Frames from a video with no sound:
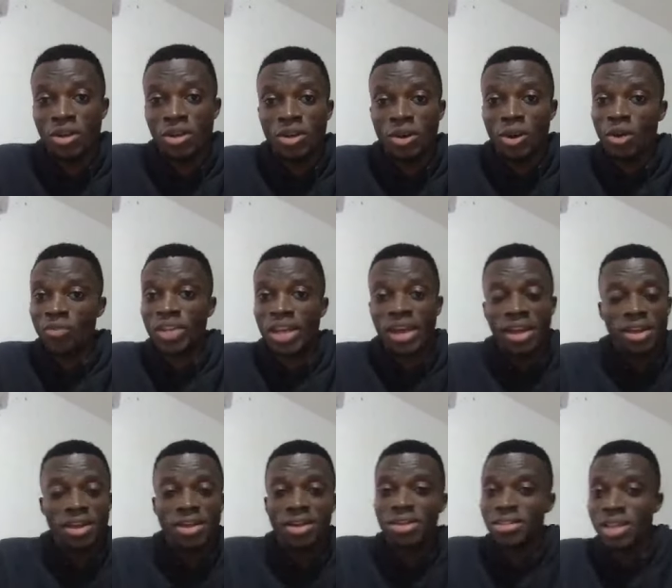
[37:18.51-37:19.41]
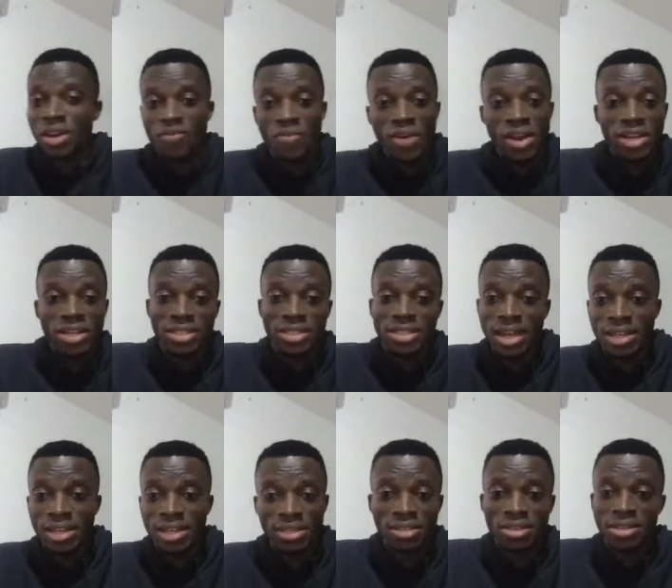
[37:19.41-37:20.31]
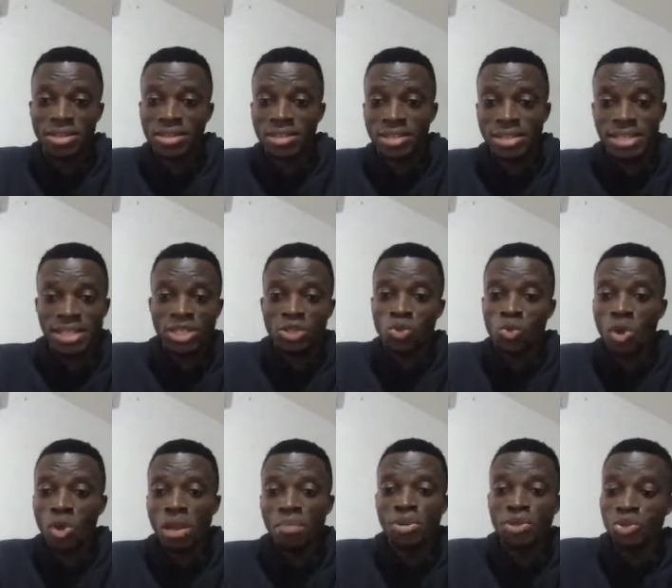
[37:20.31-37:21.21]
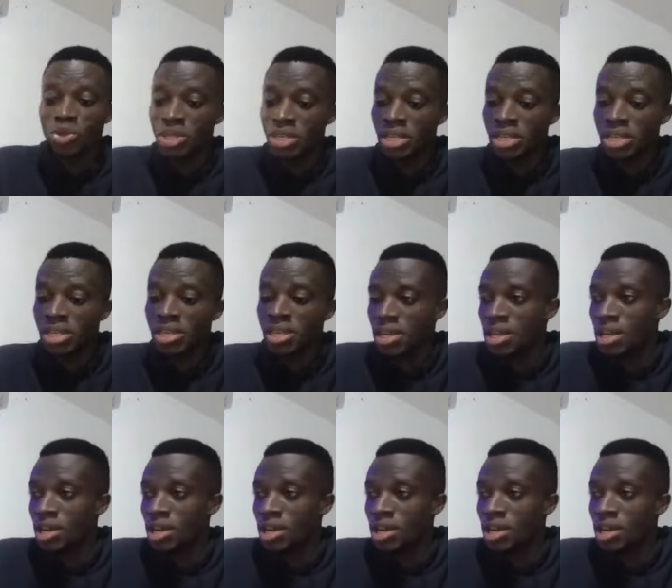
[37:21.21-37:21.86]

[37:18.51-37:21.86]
of the friend is saying this way between